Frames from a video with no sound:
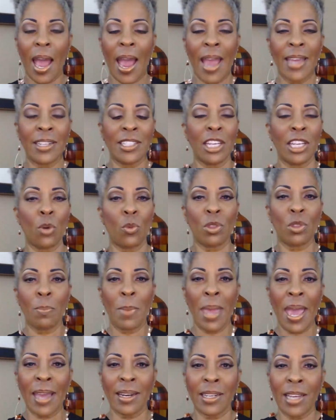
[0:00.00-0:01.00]
I dealt with
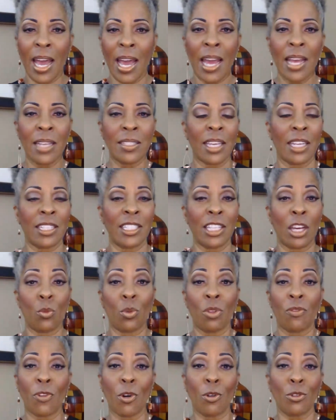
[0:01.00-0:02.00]
bad guys. I dealt
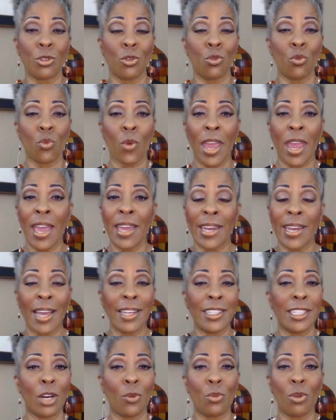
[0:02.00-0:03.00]
with folks who ran. I
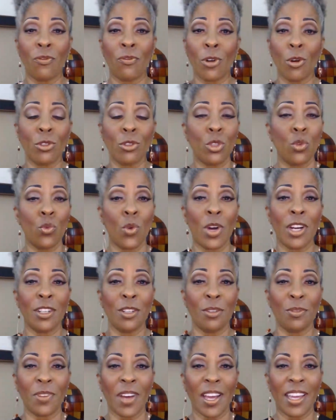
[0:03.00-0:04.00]
dealt with folks who wanted
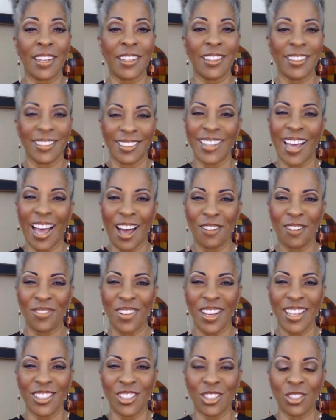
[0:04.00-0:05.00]
to fight. I'll
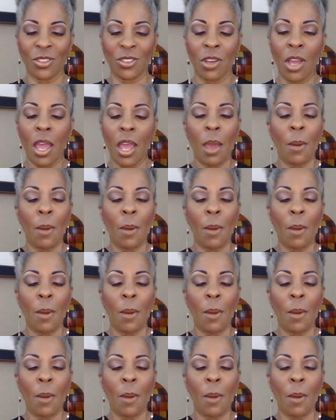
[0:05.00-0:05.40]
fight you.